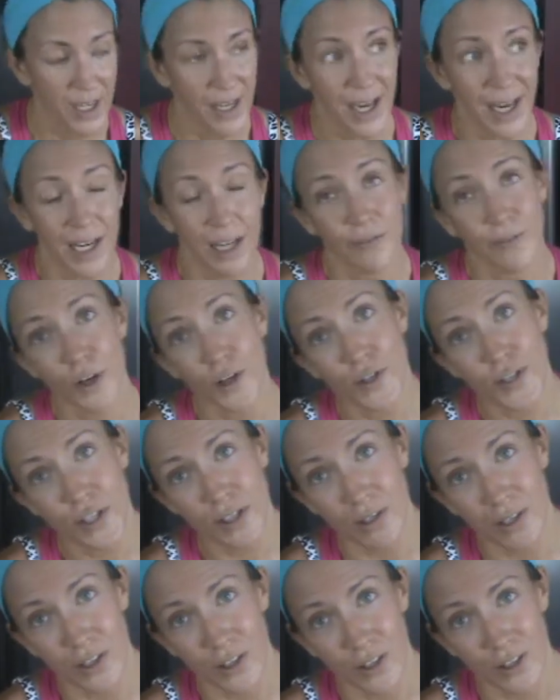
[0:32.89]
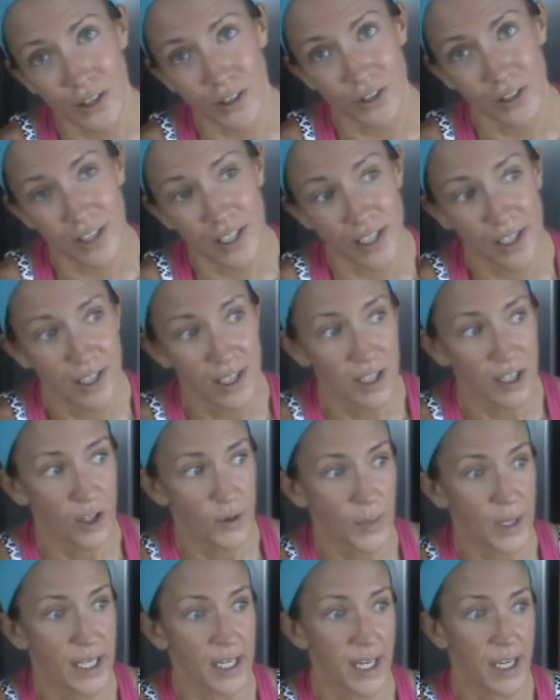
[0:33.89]
And I've also learned,
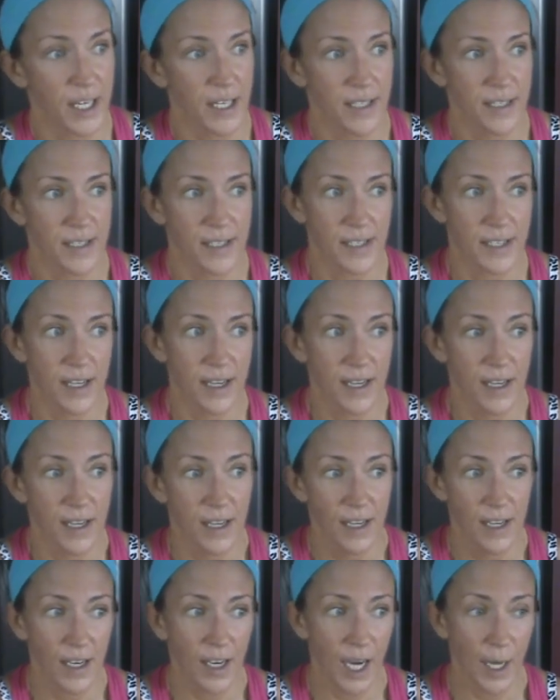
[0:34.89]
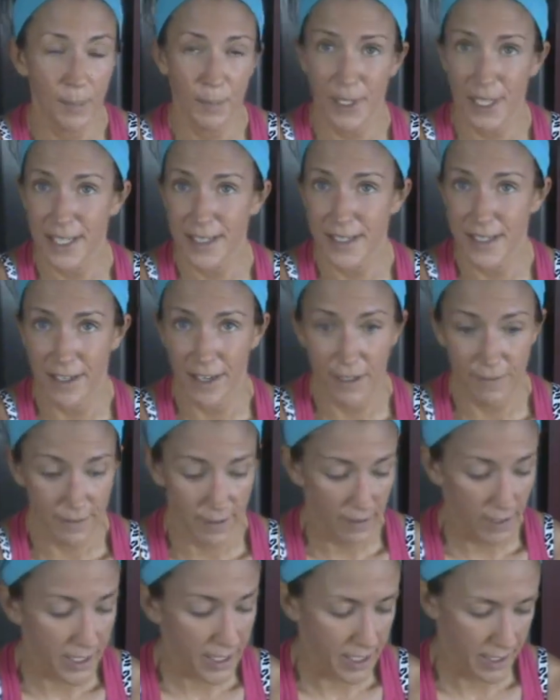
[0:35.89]
because I'm blessed enough
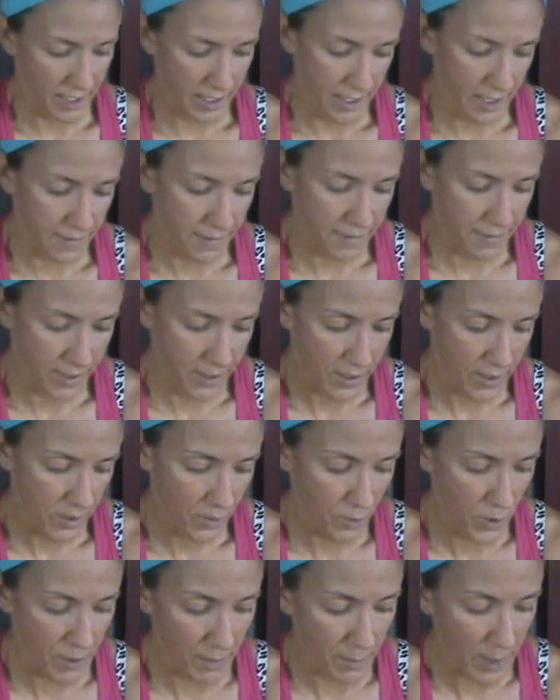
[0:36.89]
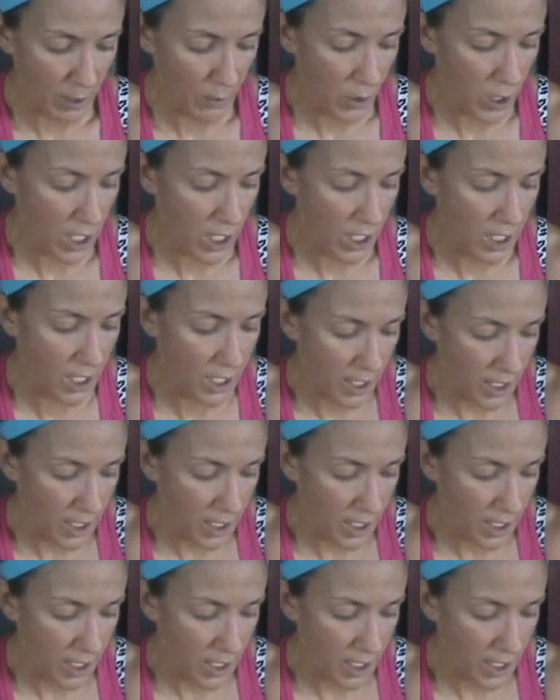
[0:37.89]
and lucky enough with my work,